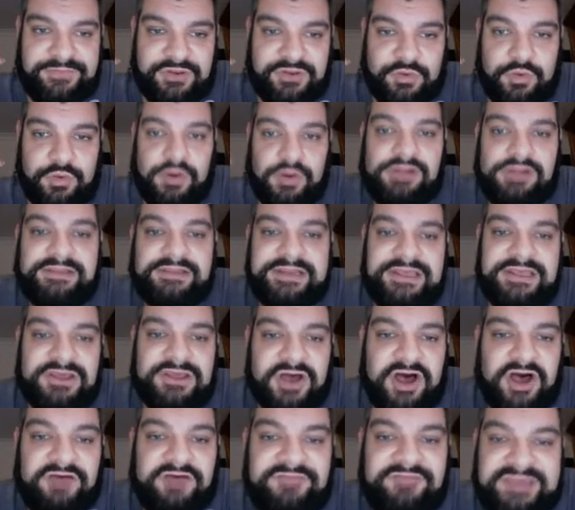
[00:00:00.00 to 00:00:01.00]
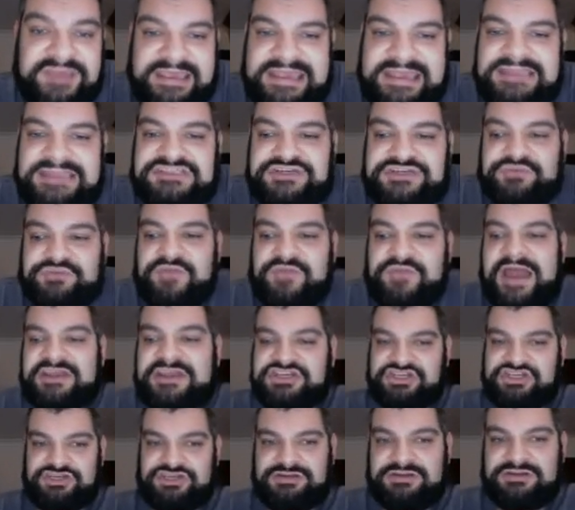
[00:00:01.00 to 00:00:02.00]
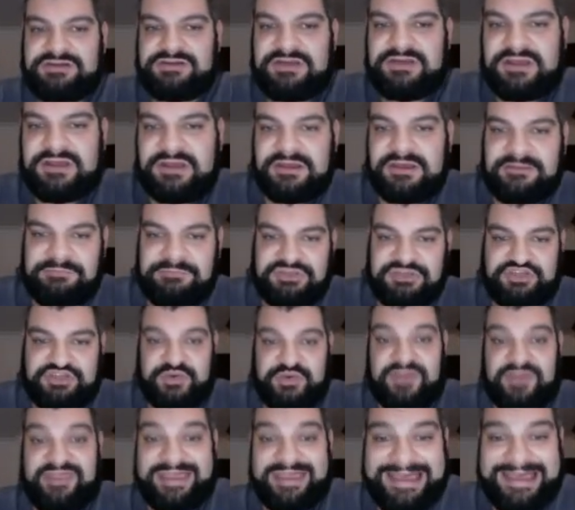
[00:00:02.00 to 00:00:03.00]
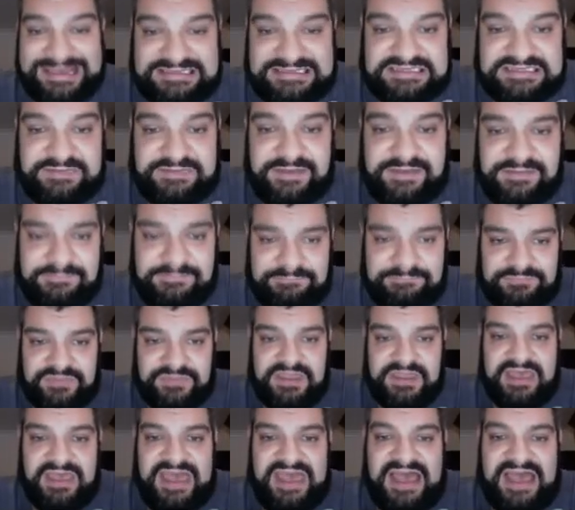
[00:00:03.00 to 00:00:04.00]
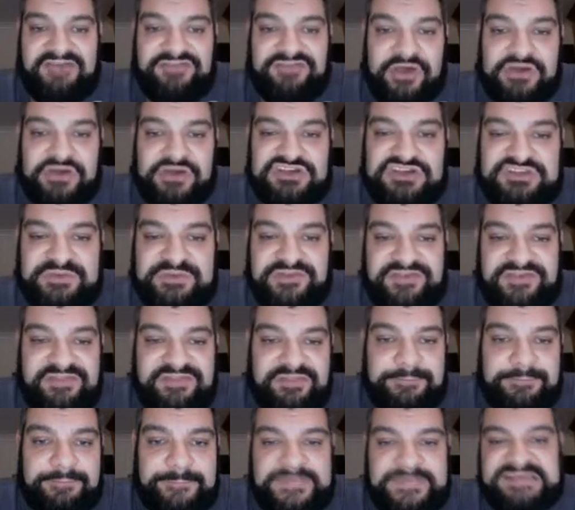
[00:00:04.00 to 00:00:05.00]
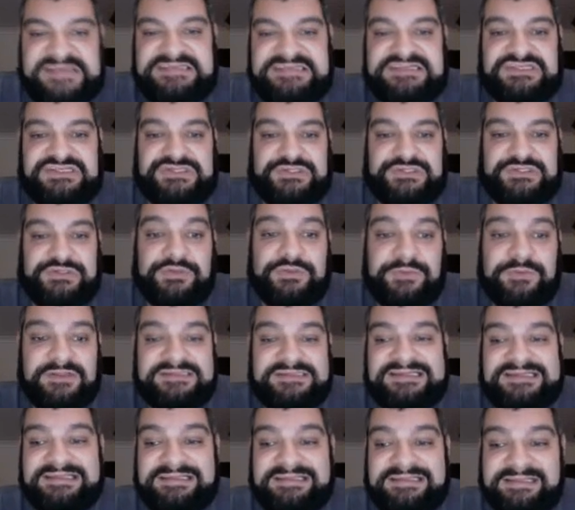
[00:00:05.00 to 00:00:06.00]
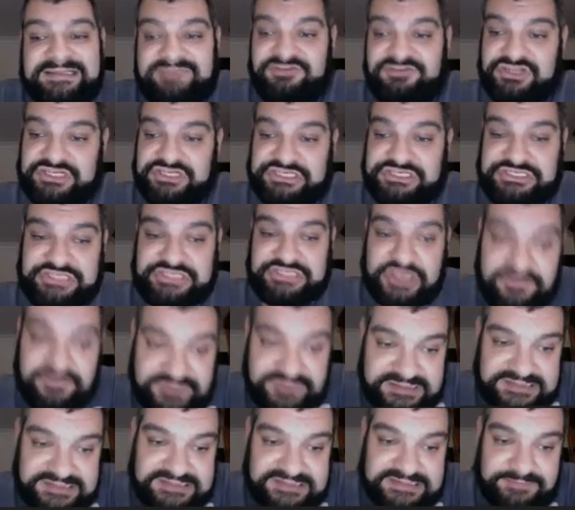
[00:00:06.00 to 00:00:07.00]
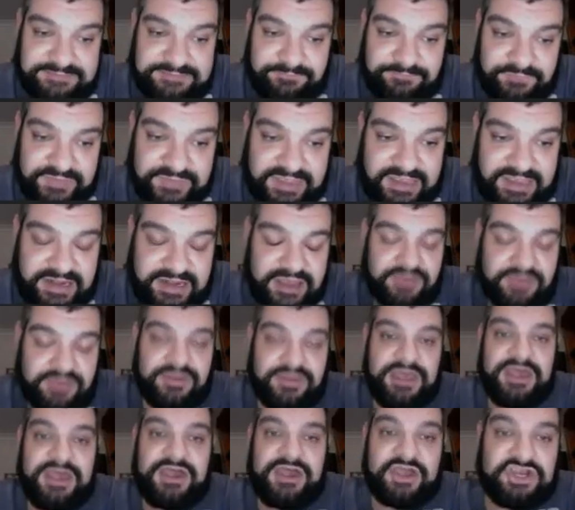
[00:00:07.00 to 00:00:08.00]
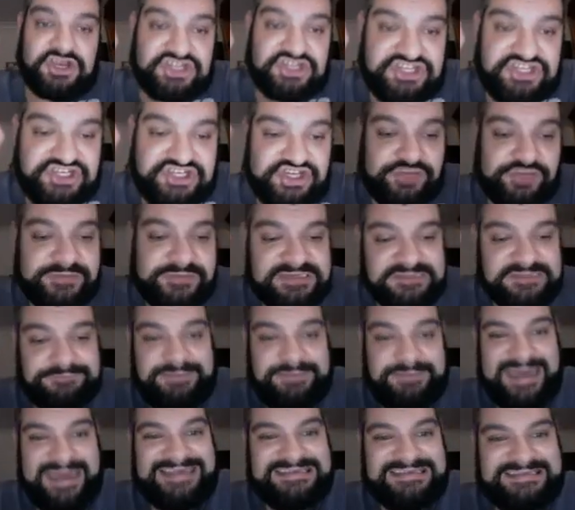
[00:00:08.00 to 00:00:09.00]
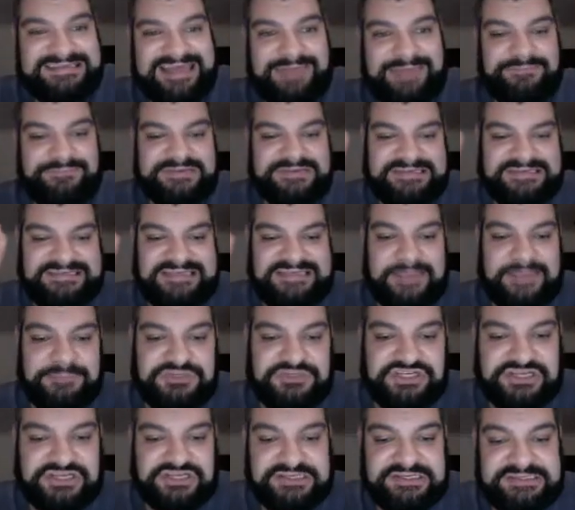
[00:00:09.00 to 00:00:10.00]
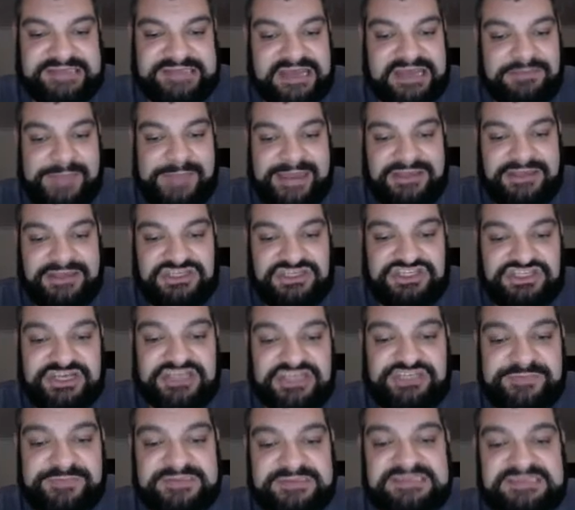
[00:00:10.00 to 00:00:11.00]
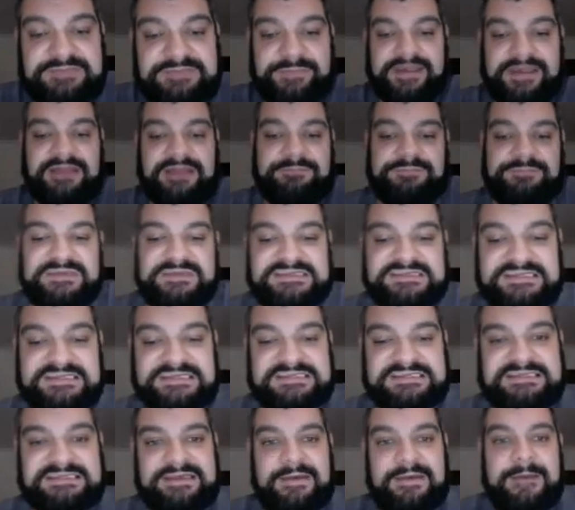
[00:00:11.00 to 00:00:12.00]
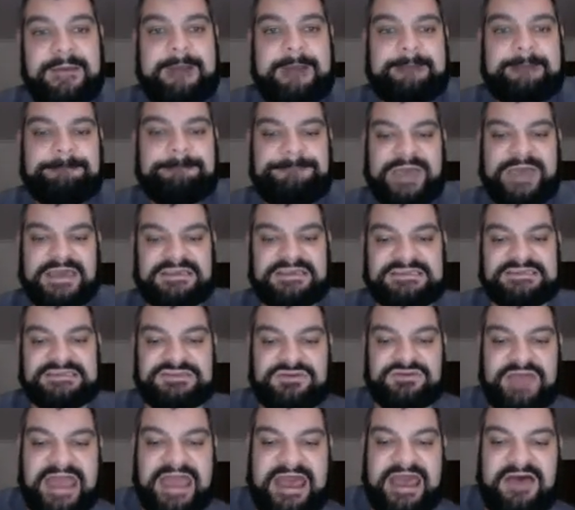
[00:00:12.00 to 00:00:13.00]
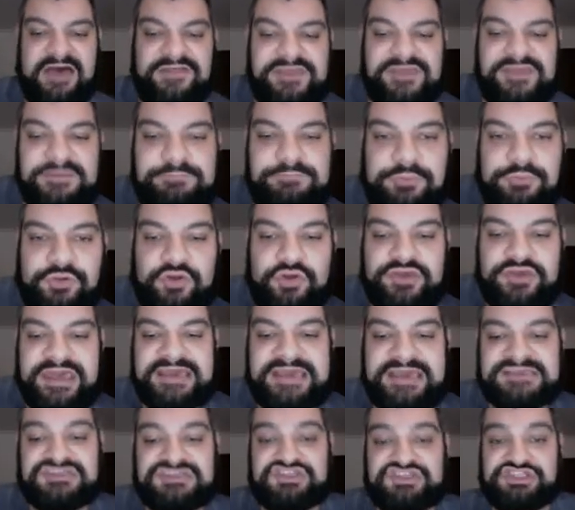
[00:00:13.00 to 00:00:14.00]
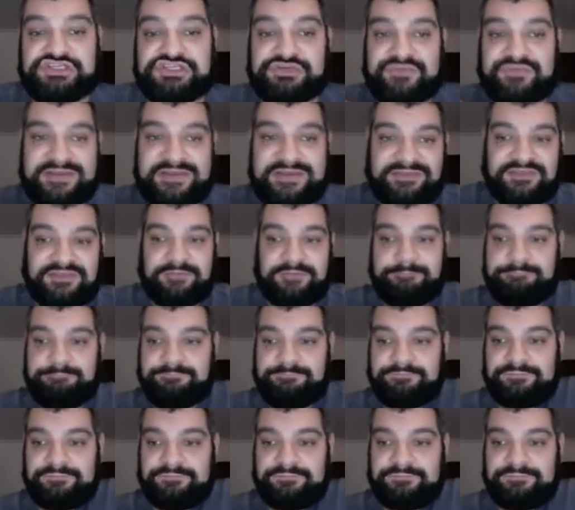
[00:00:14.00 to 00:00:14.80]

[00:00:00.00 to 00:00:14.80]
quality of the interaction between the customer and those within the business who will deliver the service. Okay, now consumers base their perceptions and make judgments about a business based on how the employees treat them.